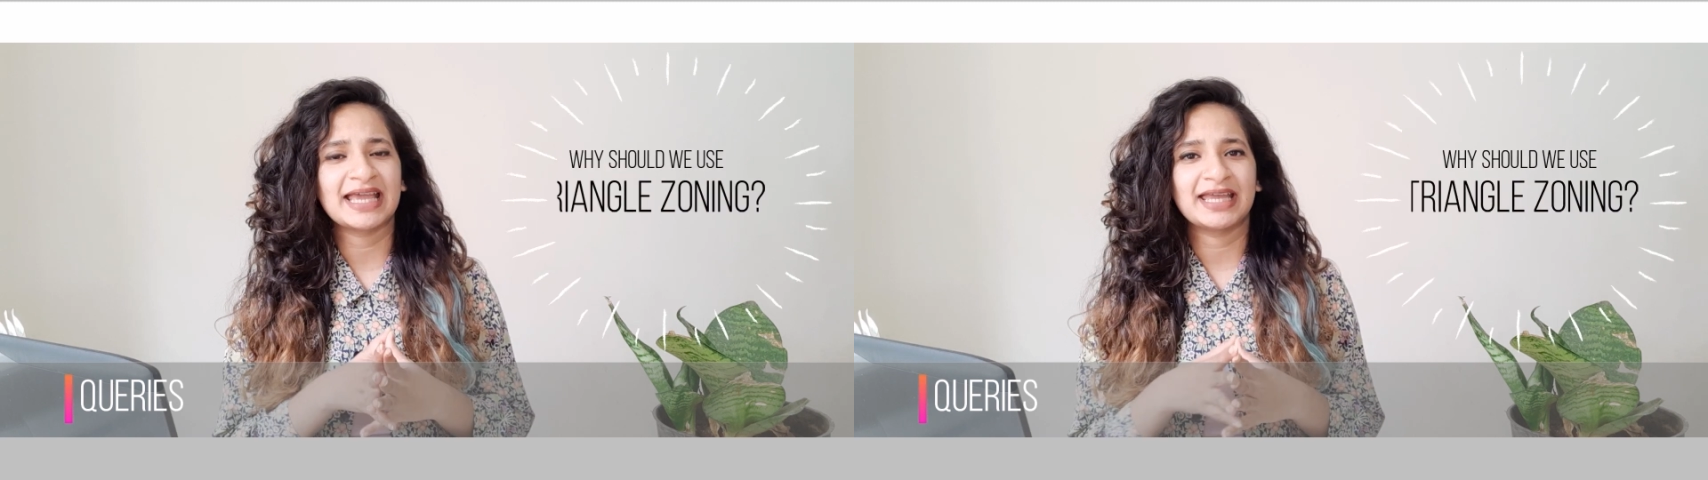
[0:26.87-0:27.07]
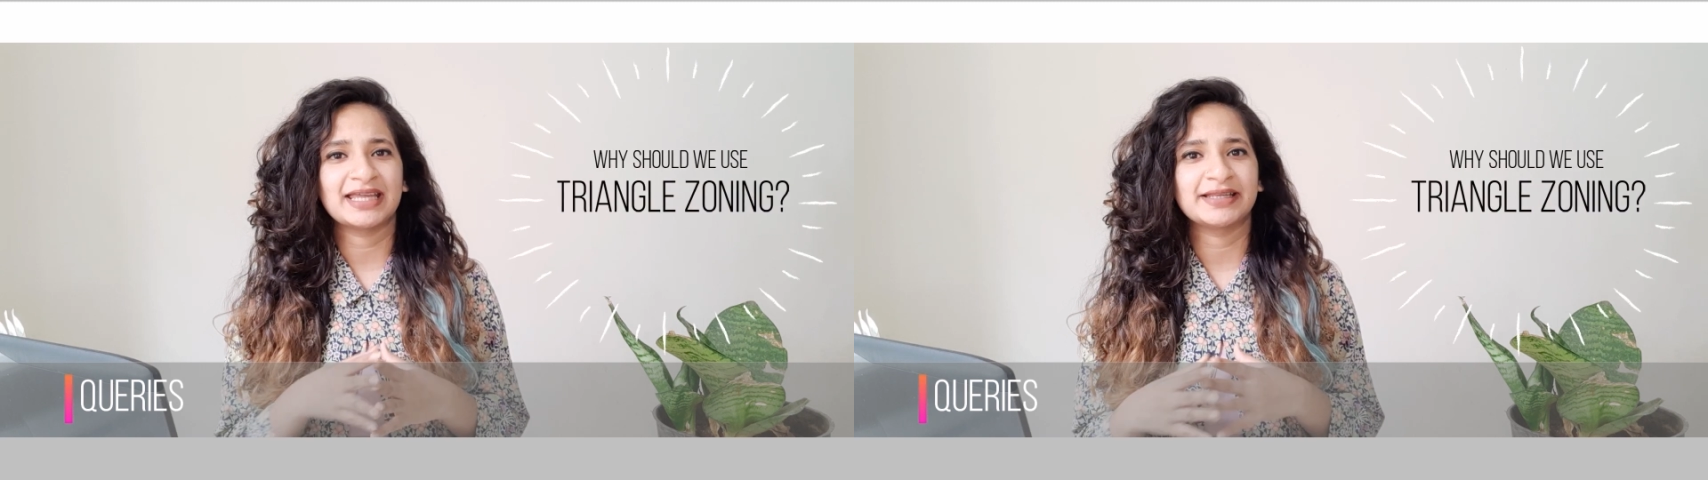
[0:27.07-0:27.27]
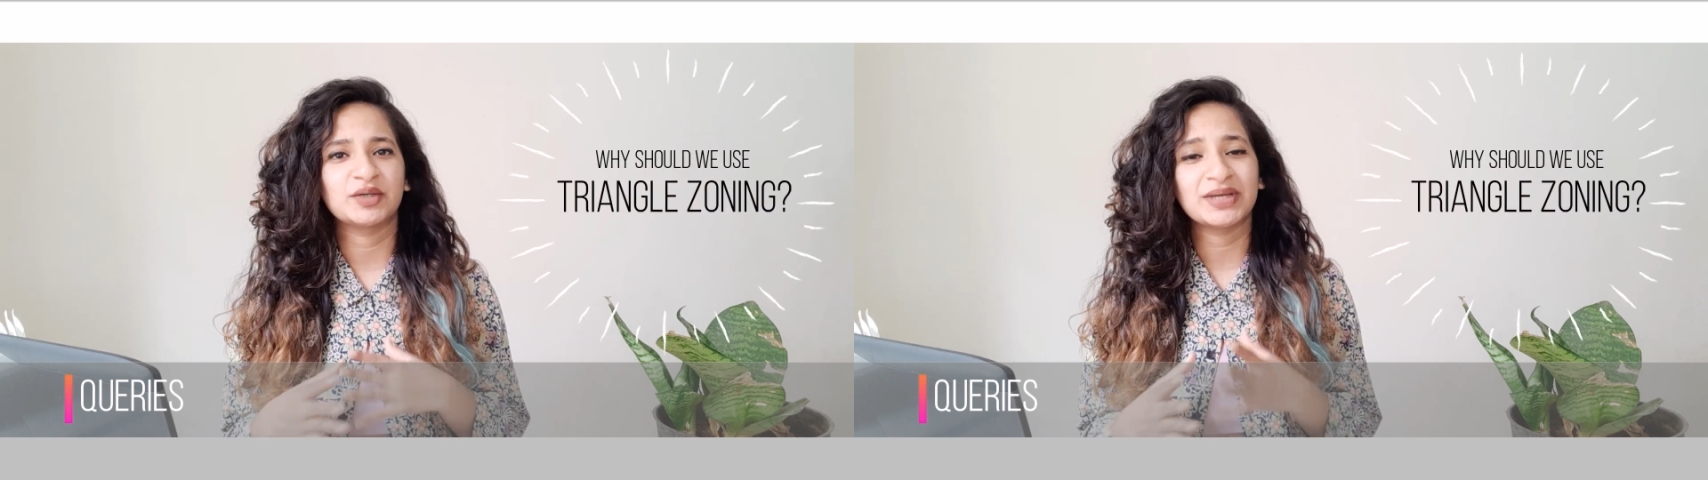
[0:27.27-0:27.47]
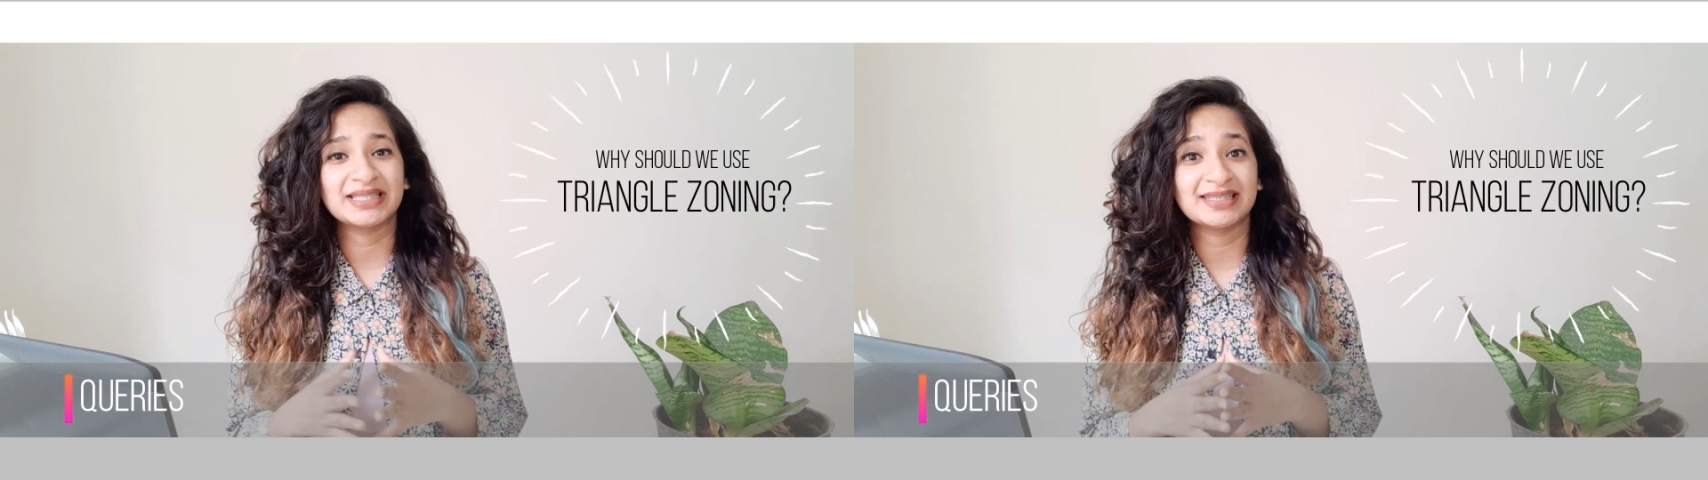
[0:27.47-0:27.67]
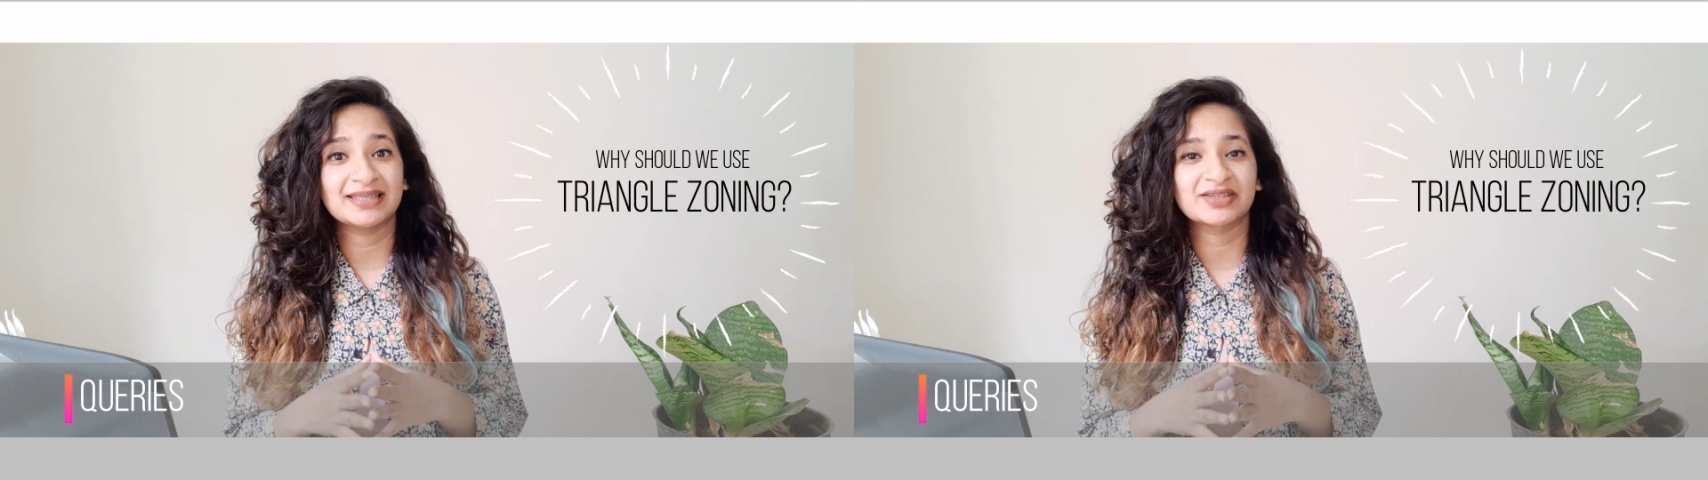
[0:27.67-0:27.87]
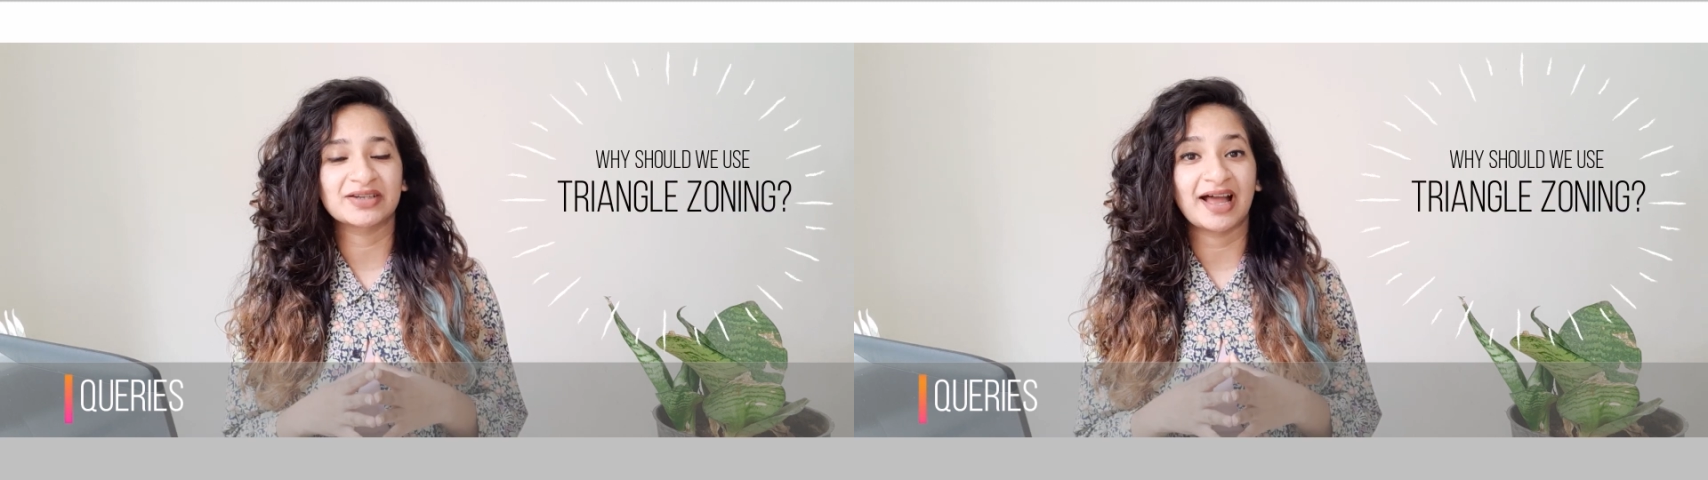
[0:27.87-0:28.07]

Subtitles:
and questions